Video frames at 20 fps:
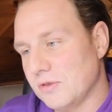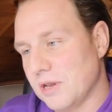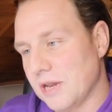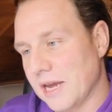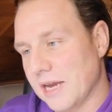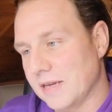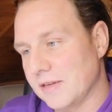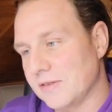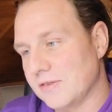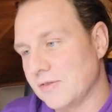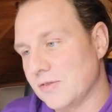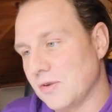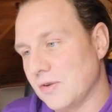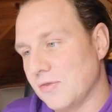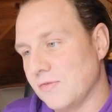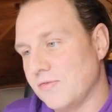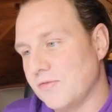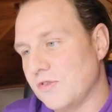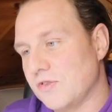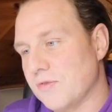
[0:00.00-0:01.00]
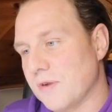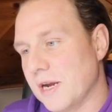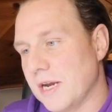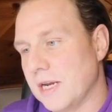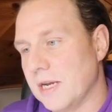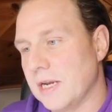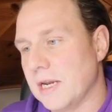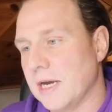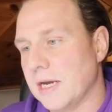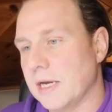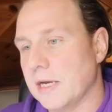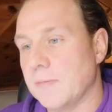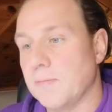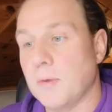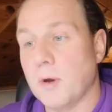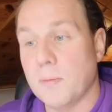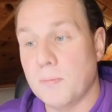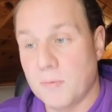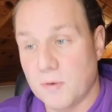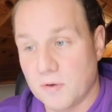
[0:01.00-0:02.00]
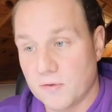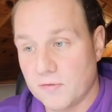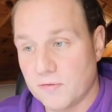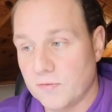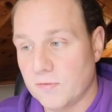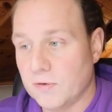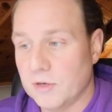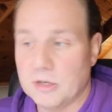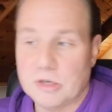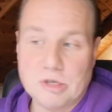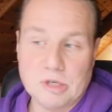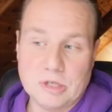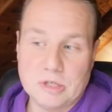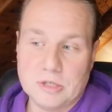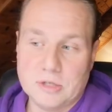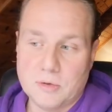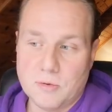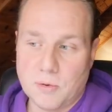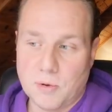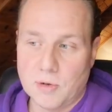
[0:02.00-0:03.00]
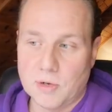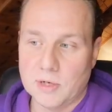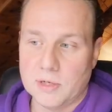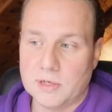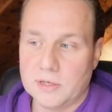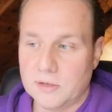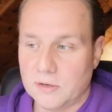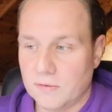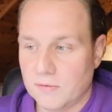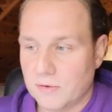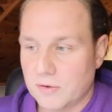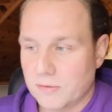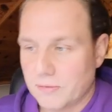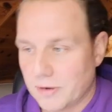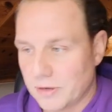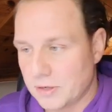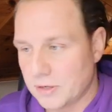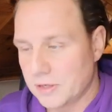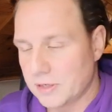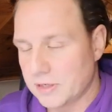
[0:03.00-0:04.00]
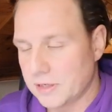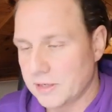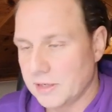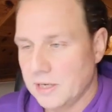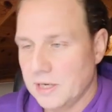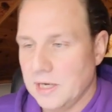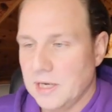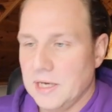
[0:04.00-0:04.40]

lengths of train like Popov, which is quality over quantity.